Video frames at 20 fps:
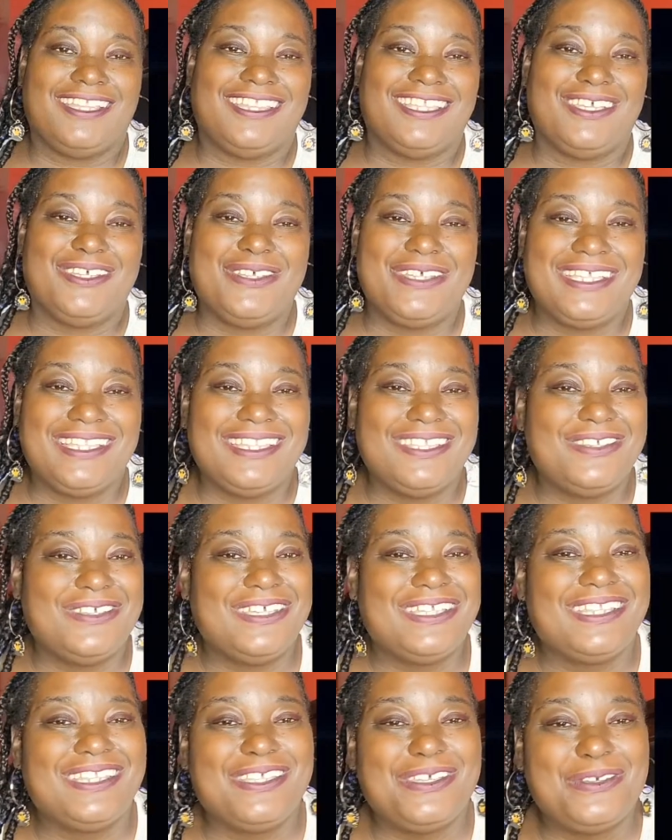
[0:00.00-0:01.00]
Hello,
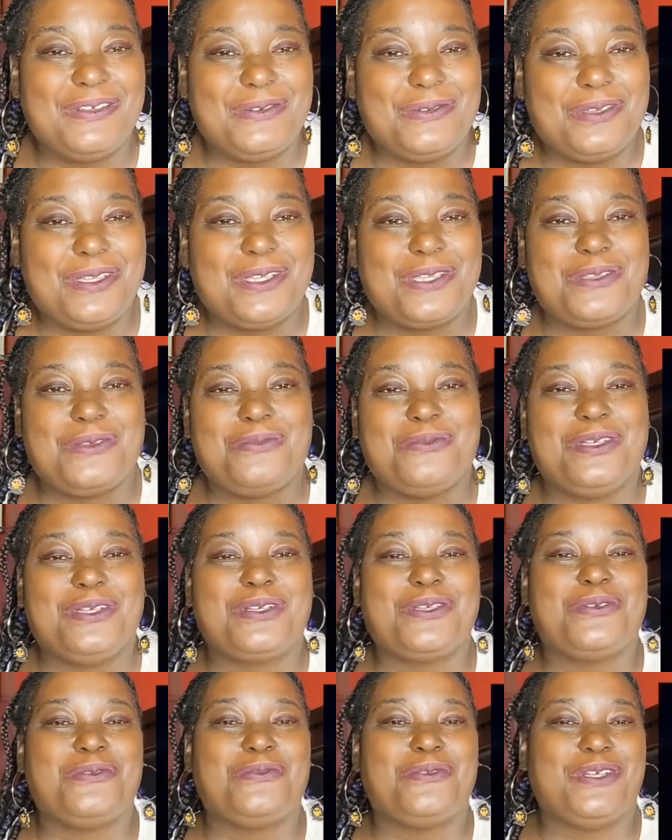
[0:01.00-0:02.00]
hello, hello. Welcome,
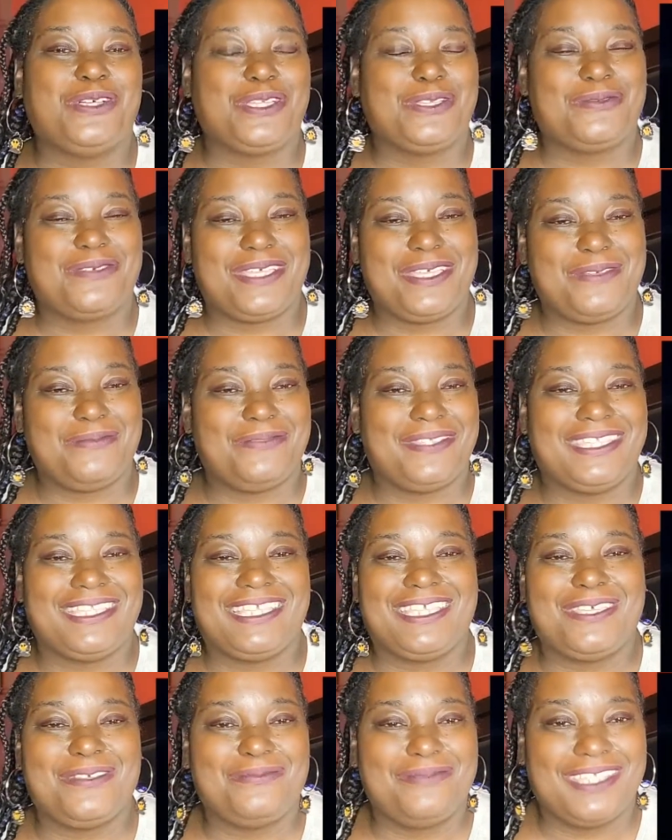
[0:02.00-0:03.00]
welcome, welcome. Come
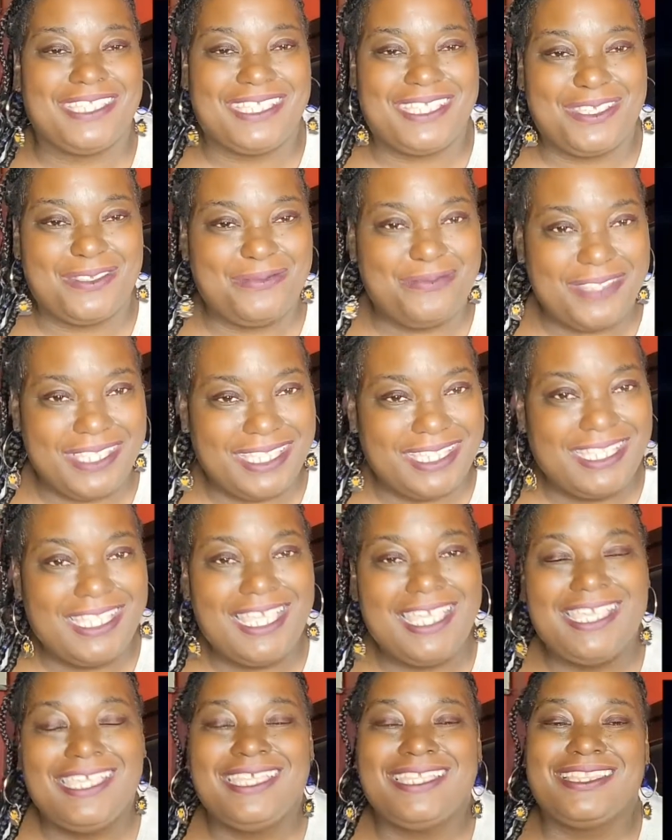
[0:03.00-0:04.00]
in, come in, come in.